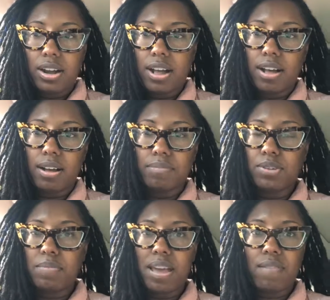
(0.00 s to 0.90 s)

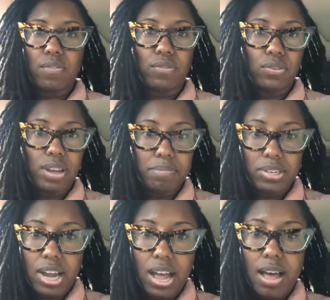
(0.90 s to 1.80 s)
You may have a full-time
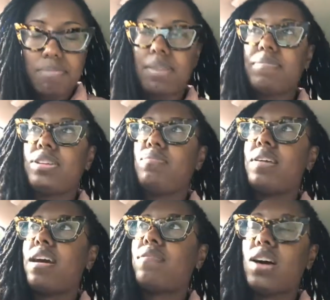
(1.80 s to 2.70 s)
job. I mean, you
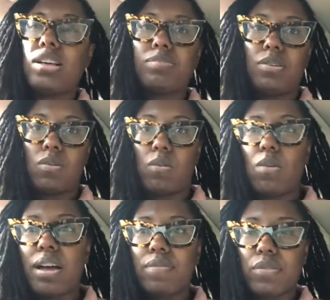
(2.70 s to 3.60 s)
may have a husband or a
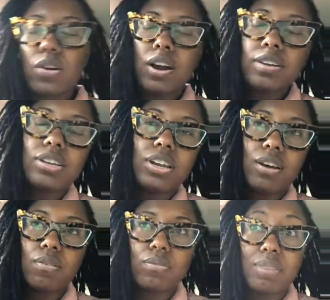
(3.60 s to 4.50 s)
wife, or,
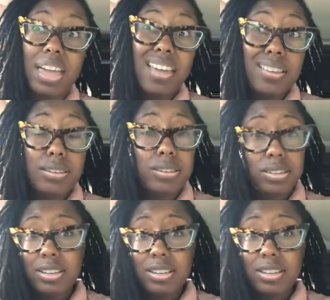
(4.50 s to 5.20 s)
kids to